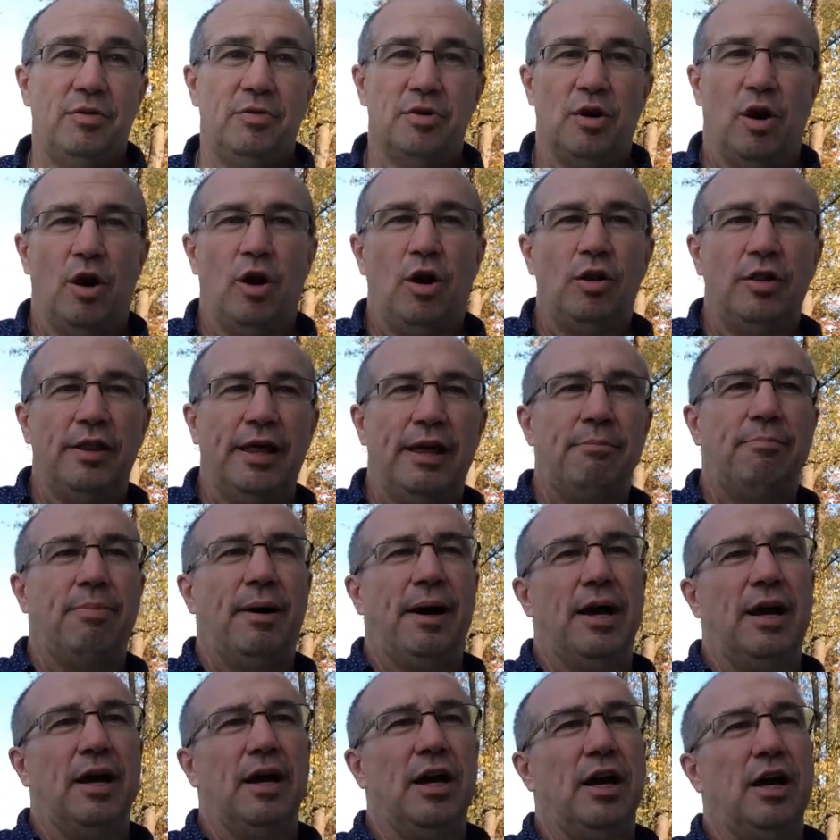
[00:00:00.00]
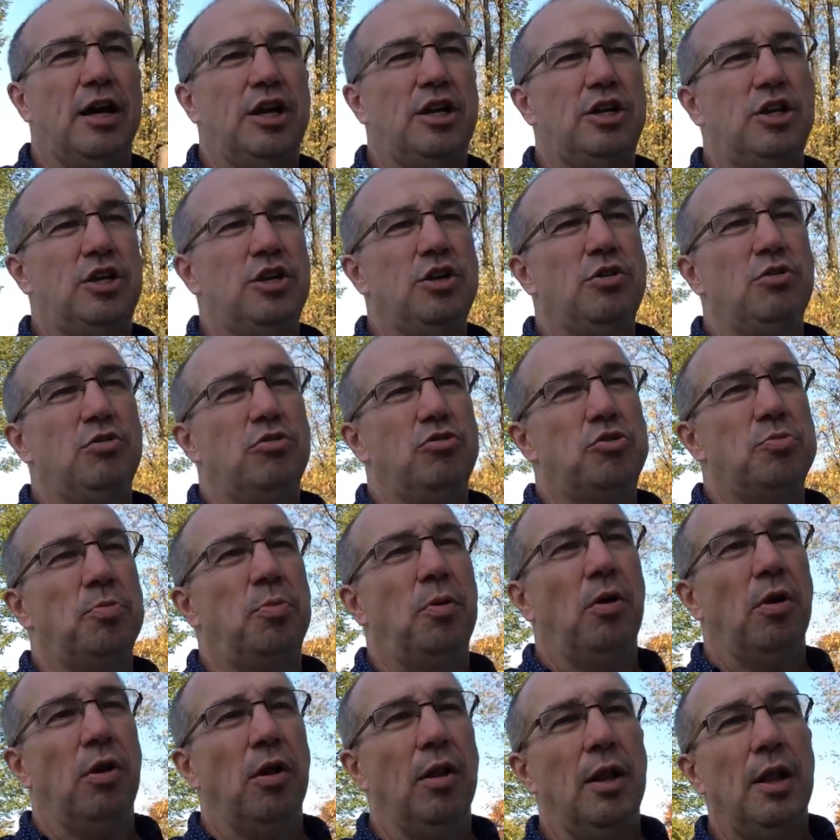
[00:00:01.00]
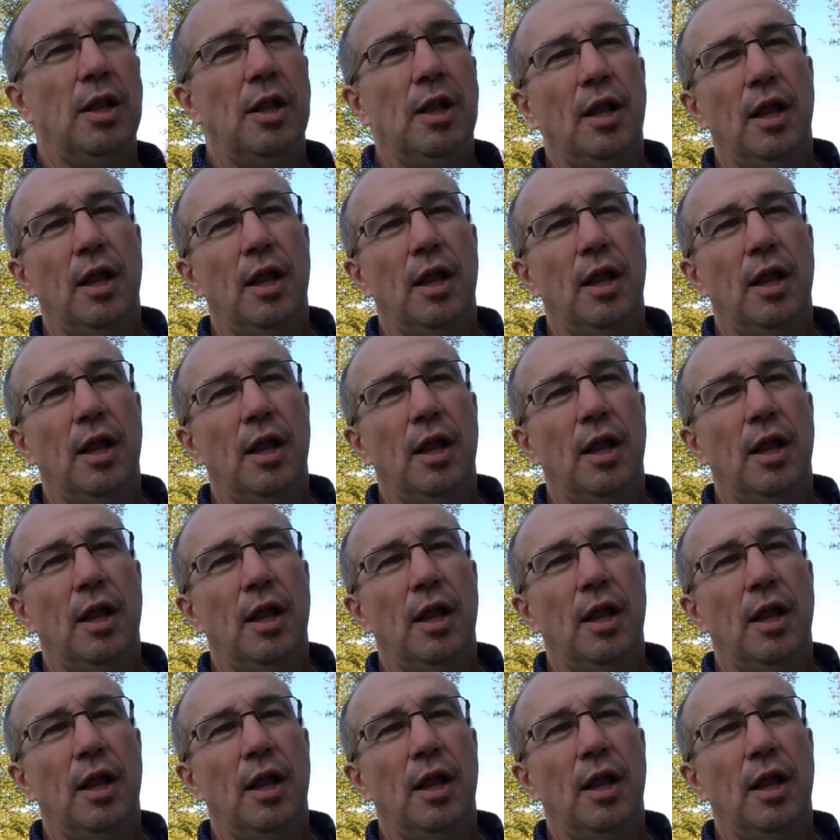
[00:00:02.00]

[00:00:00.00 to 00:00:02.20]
all led by a huge bull.